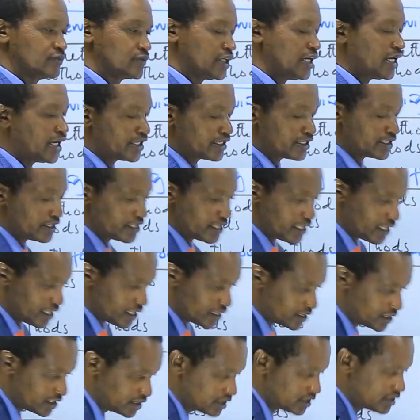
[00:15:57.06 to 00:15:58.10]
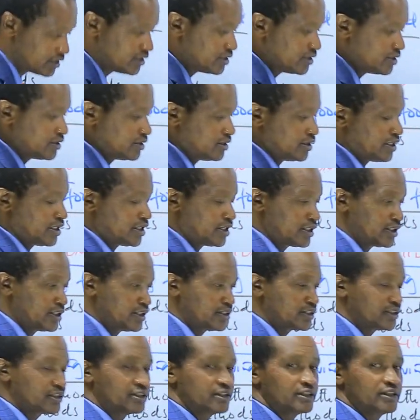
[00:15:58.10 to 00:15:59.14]
And that,
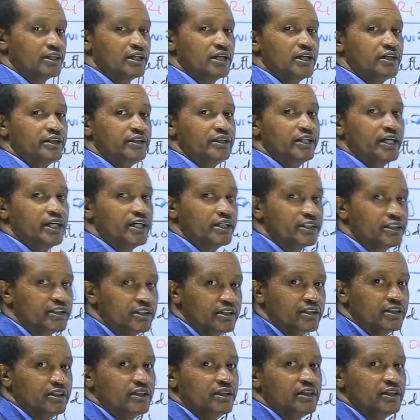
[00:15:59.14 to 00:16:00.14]
learners, that